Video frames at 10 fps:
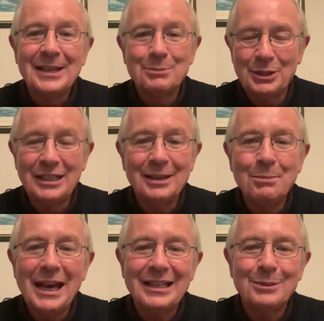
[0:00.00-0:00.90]
But he came
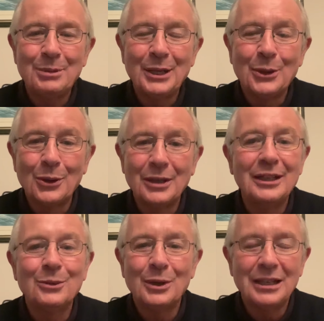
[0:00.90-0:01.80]
back to play hurling
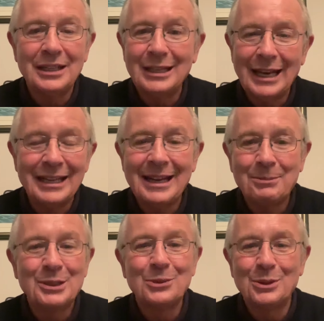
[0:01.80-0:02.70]
and
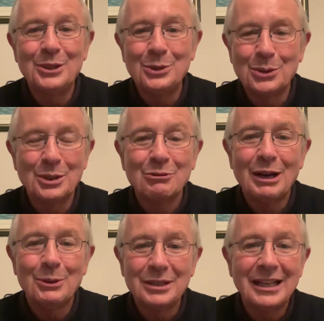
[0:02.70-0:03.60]
absolutely nothing
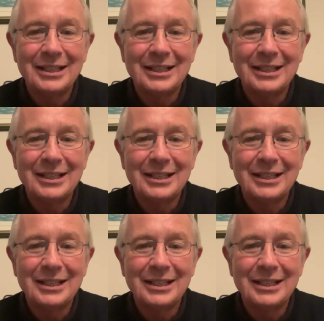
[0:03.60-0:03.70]
wrong with that.